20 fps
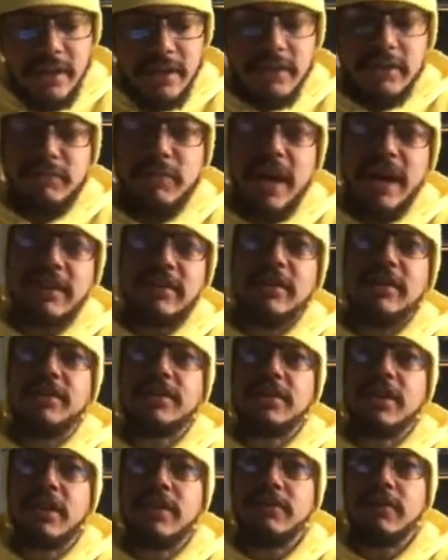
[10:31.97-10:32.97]
It goes back to the
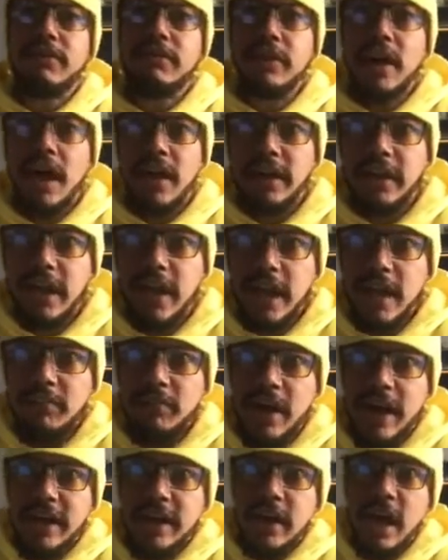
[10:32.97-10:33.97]
sheriff of Nottingham,
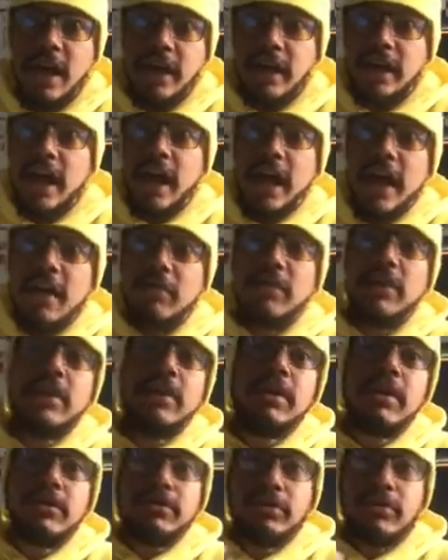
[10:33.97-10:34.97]
right? Nottingham,
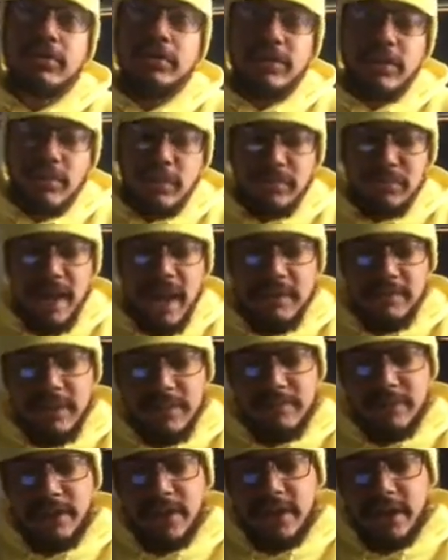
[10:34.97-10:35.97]
associated with black
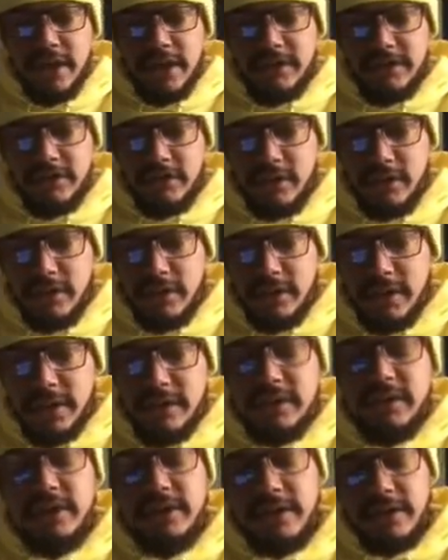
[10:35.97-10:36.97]
people historically.
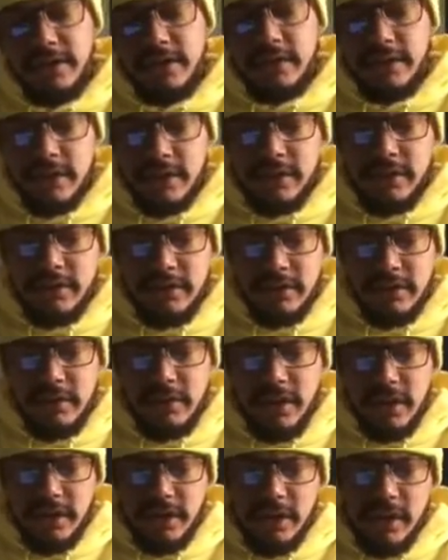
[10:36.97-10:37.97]
You can you can
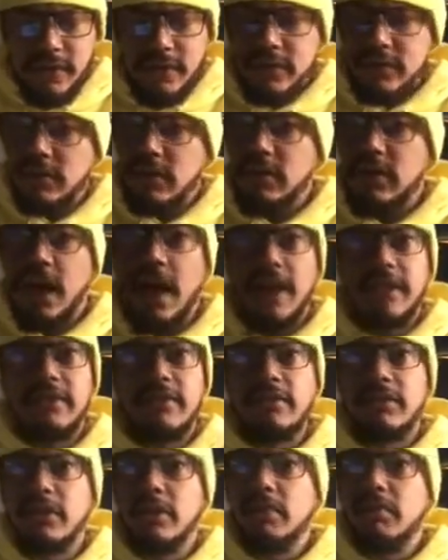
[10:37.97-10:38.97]
go on and on. There's all kinds
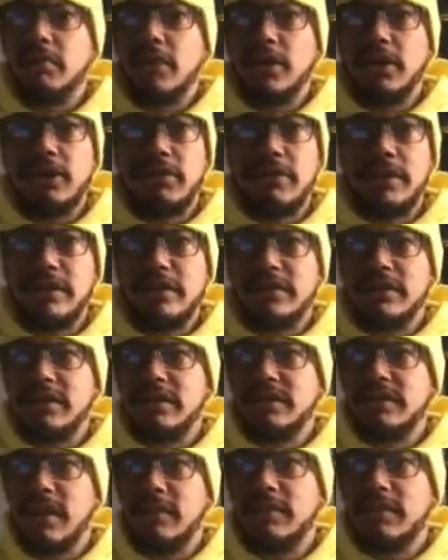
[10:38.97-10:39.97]
of you know Mercury was
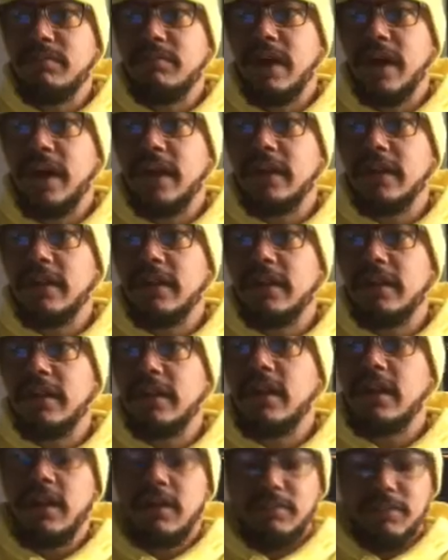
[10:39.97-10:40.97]
accepted by
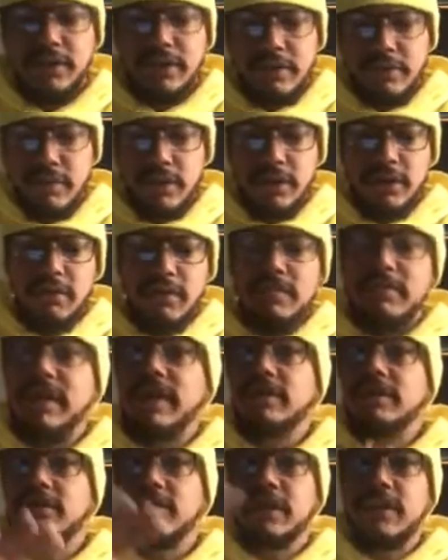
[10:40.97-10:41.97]
you know I'll put the Mercury
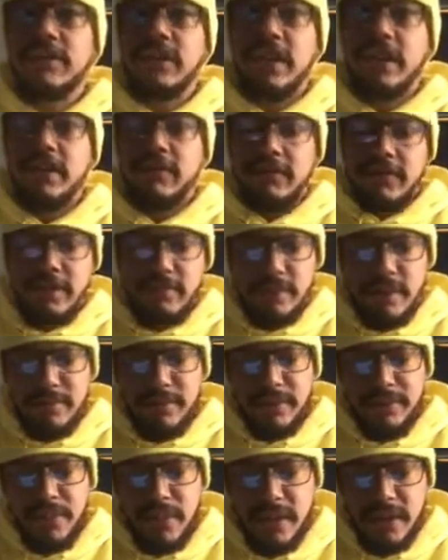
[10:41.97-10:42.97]
pictures at the end if I
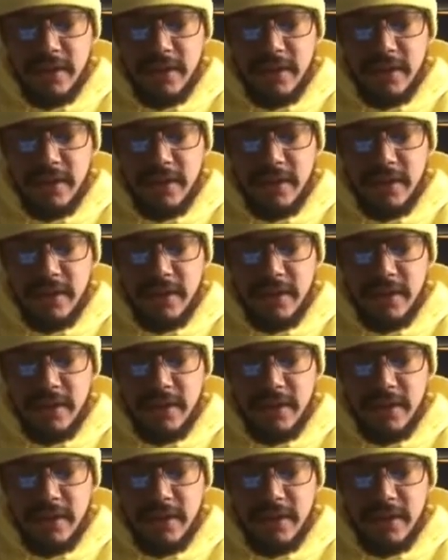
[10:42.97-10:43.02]
remember.